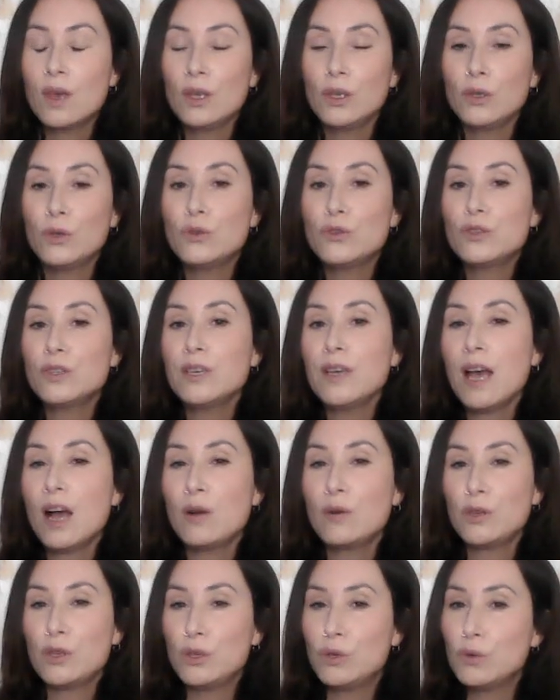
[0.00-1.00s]
Usually how
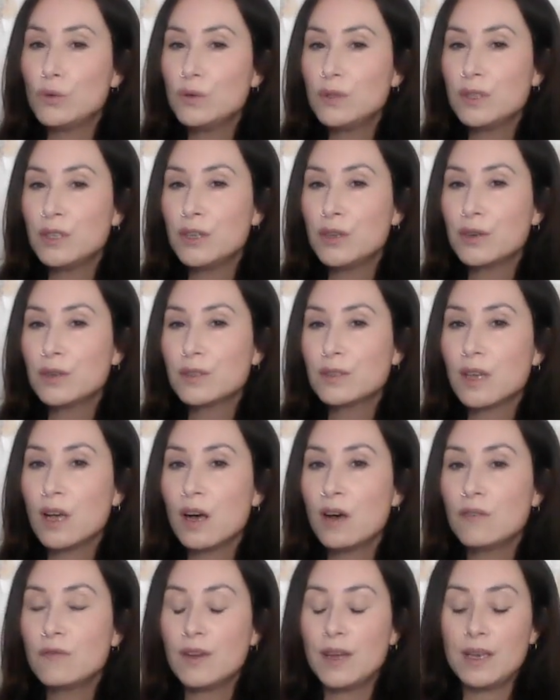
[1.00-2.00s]
you see
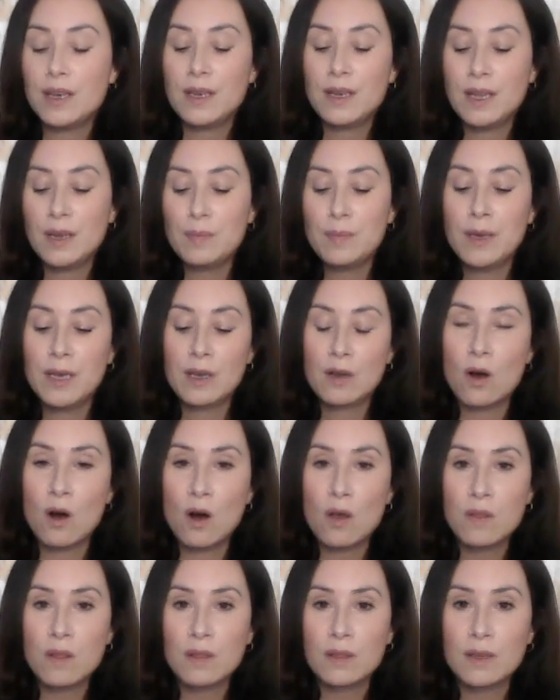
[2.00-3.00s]
yourself and nitpick
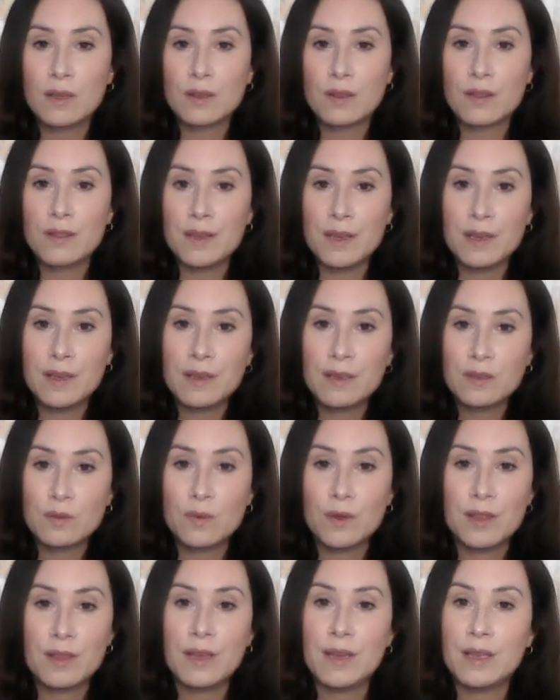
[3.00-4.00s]
all the little things
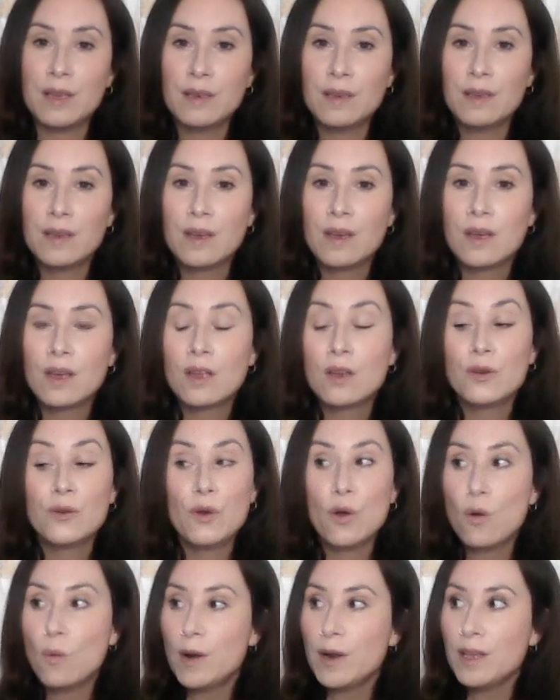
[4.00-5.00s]
within,
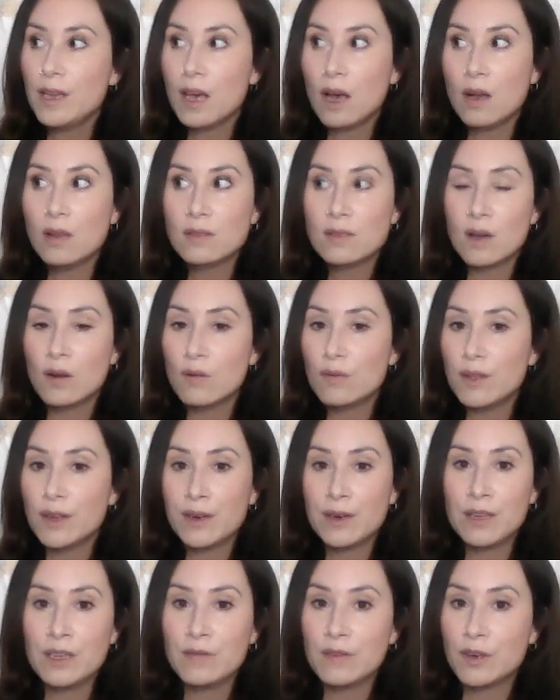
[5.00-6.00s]
nobody else out there
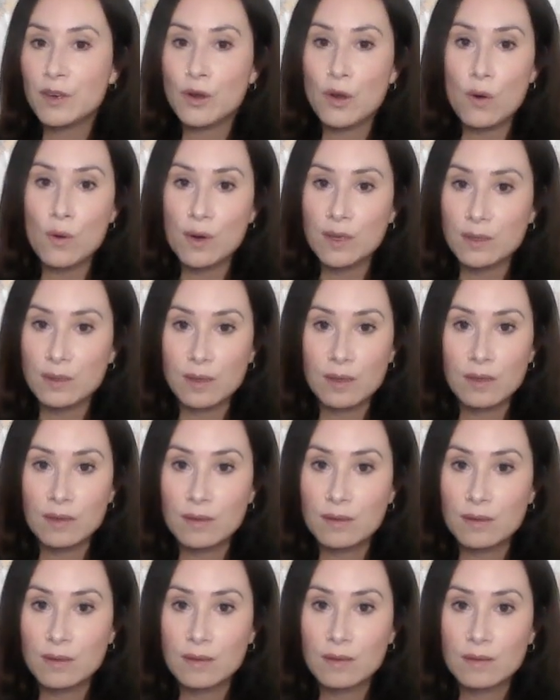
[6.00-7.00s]
even
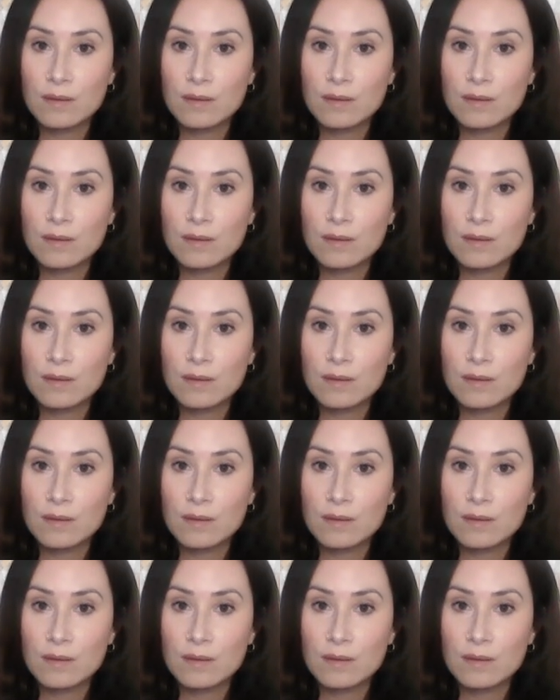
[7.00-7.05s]
notices.